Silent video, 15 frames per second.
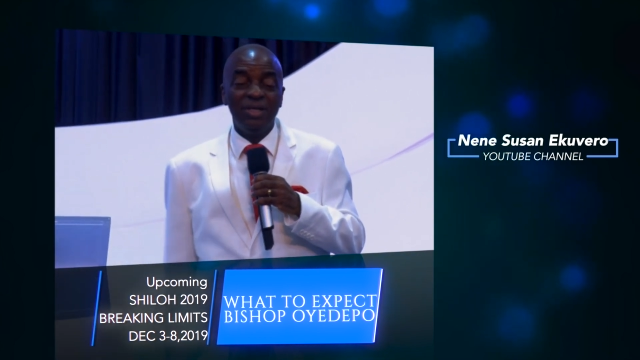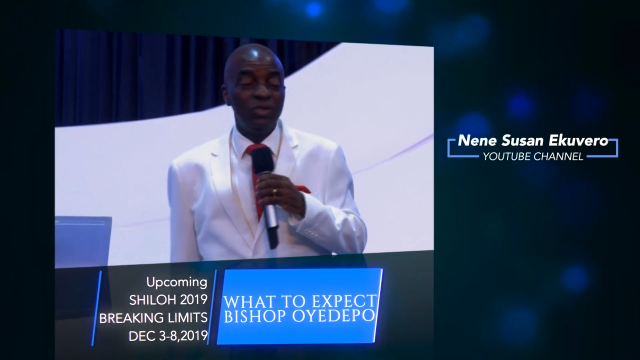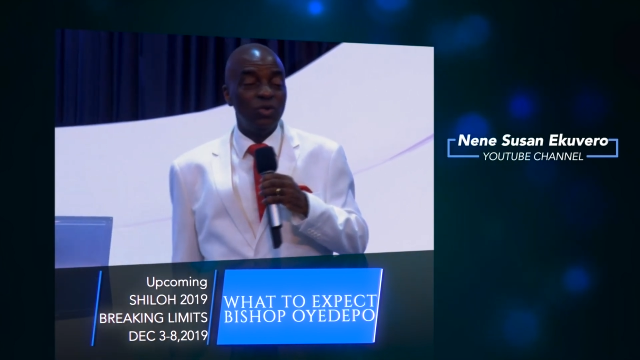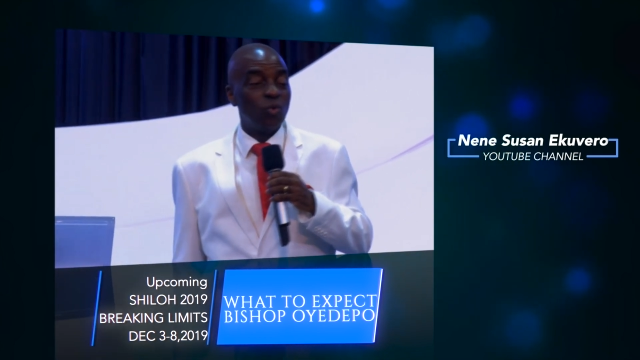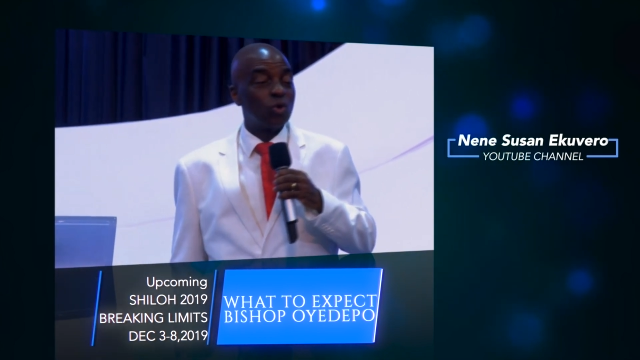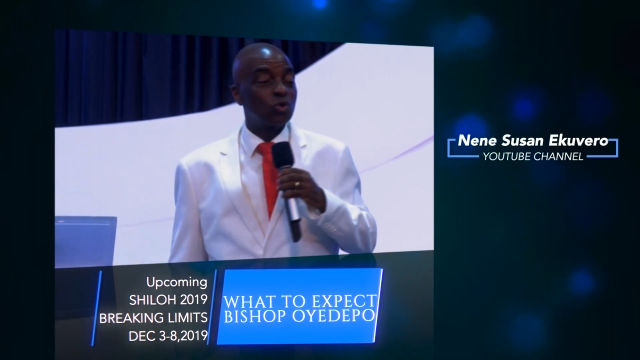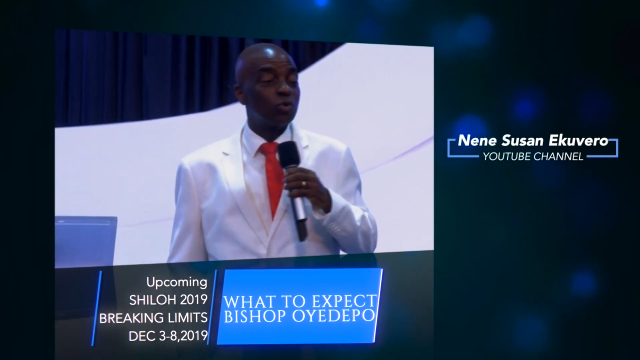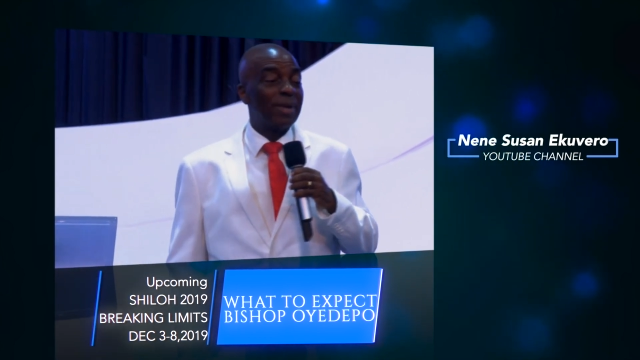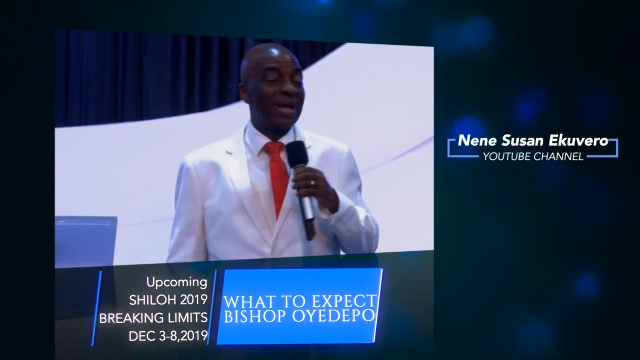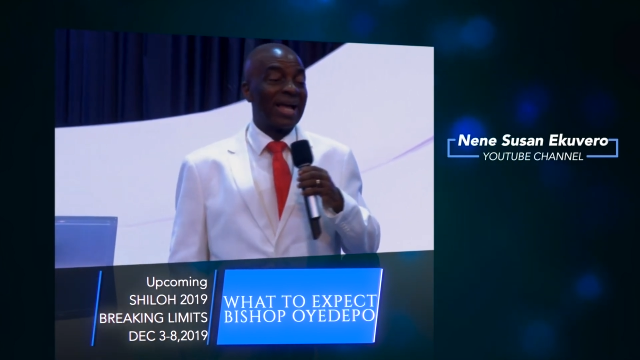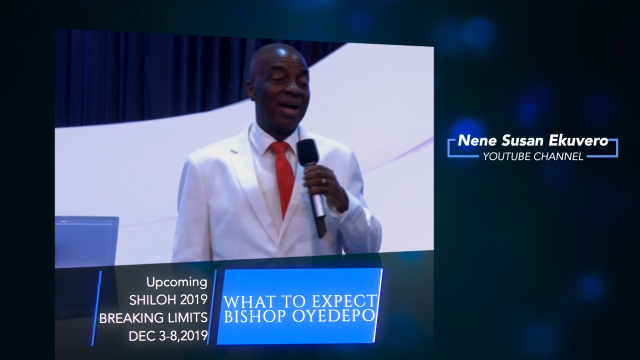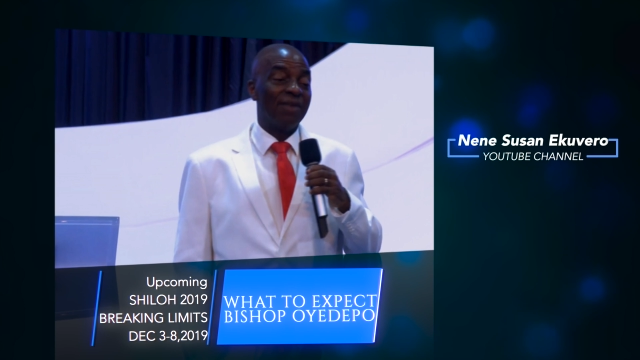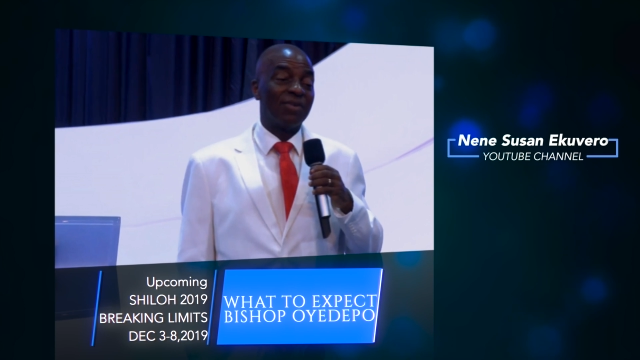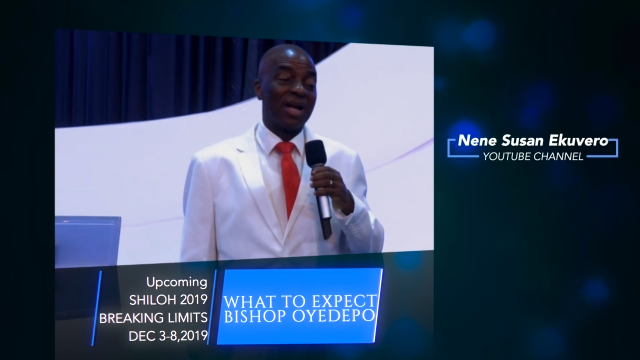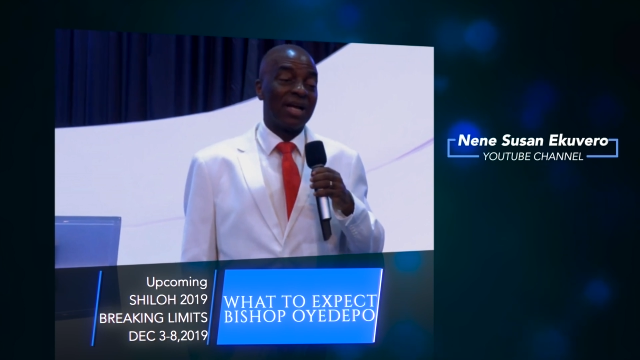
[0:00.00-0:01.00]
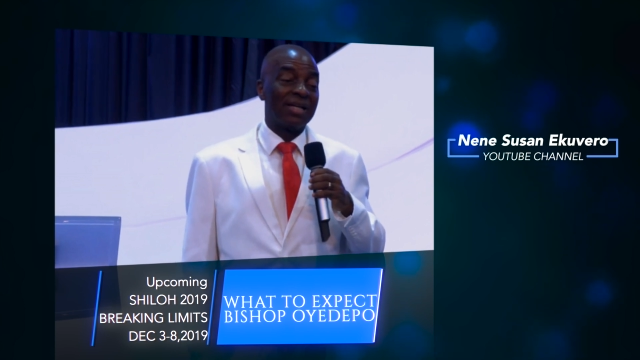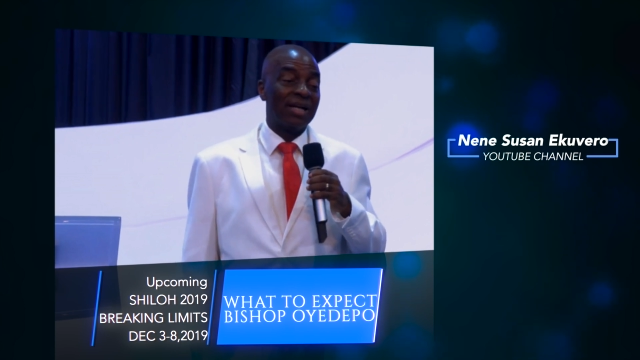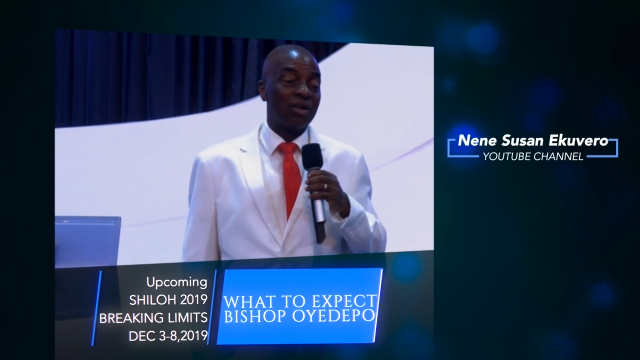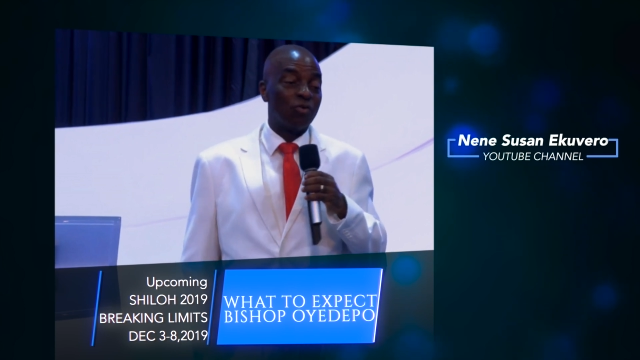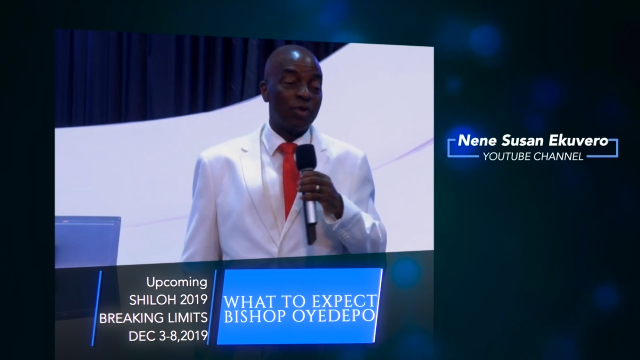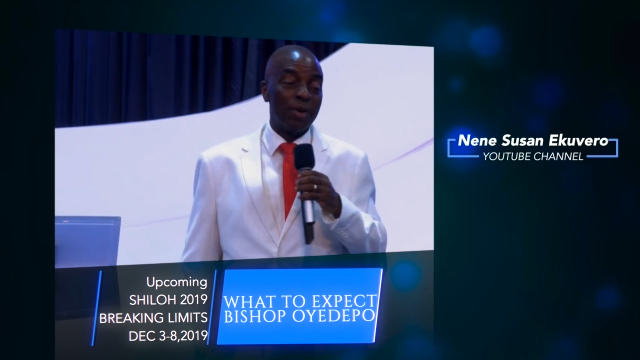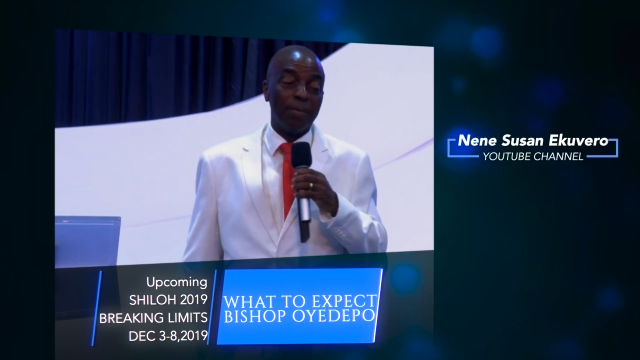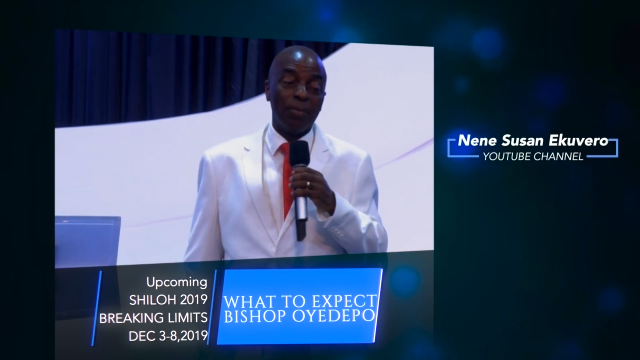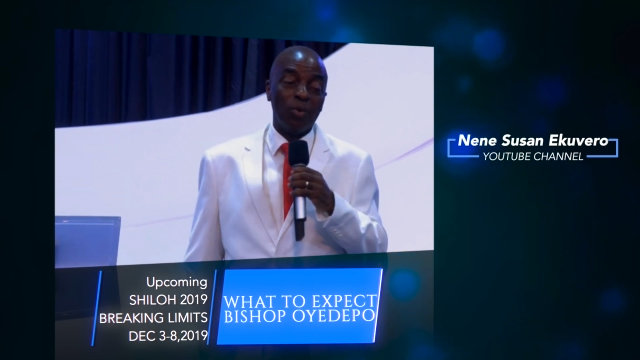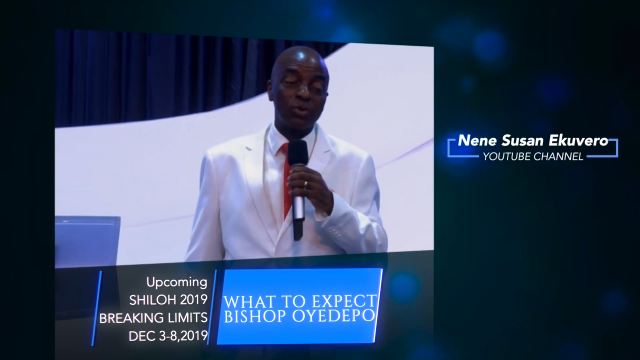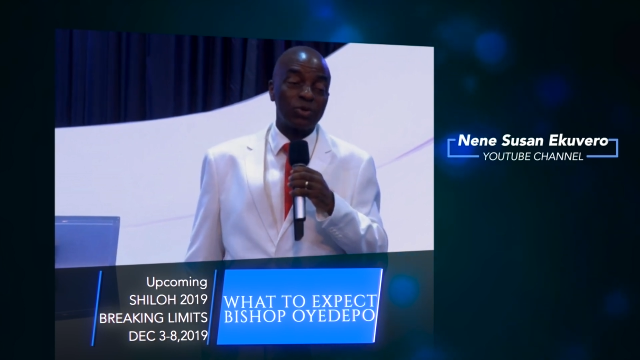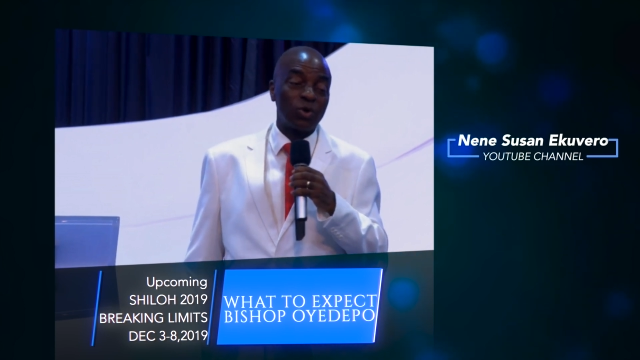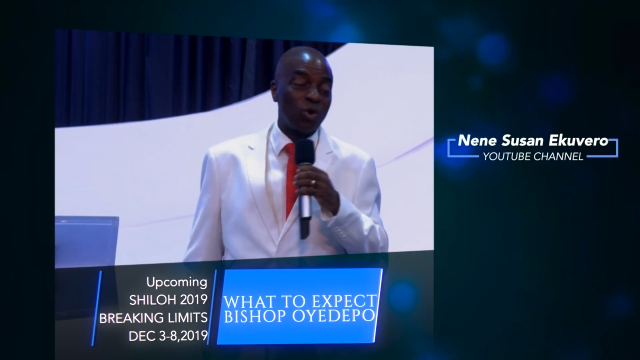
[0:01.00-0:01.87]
you want to make heaven at the end of a most